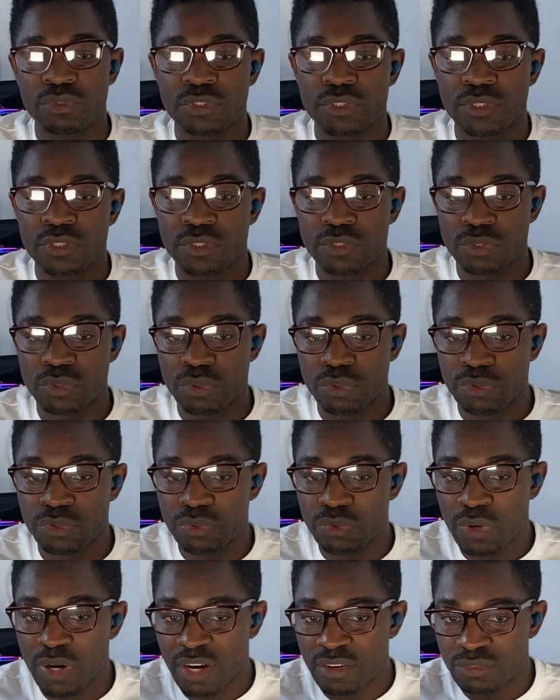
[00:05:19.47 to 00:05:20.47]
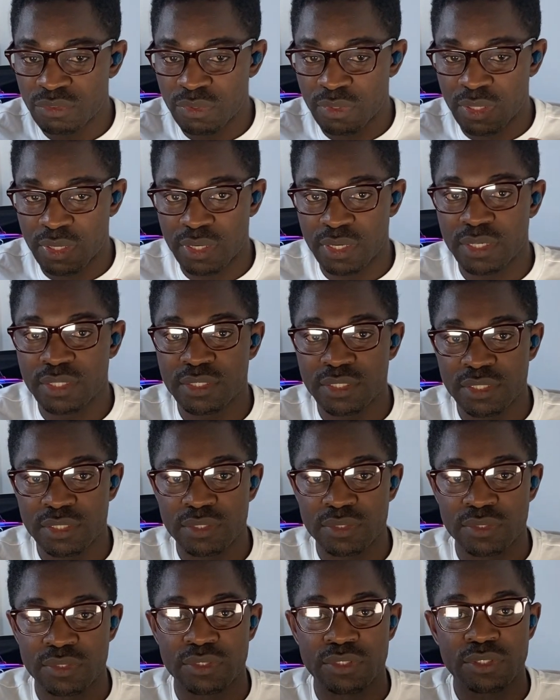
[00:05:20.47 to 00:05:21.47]
So you have to learn
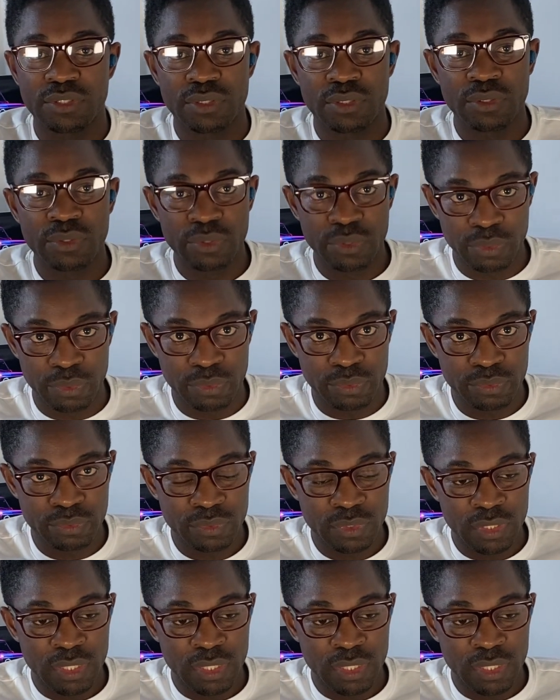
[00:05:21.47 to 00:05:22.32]
this on your own.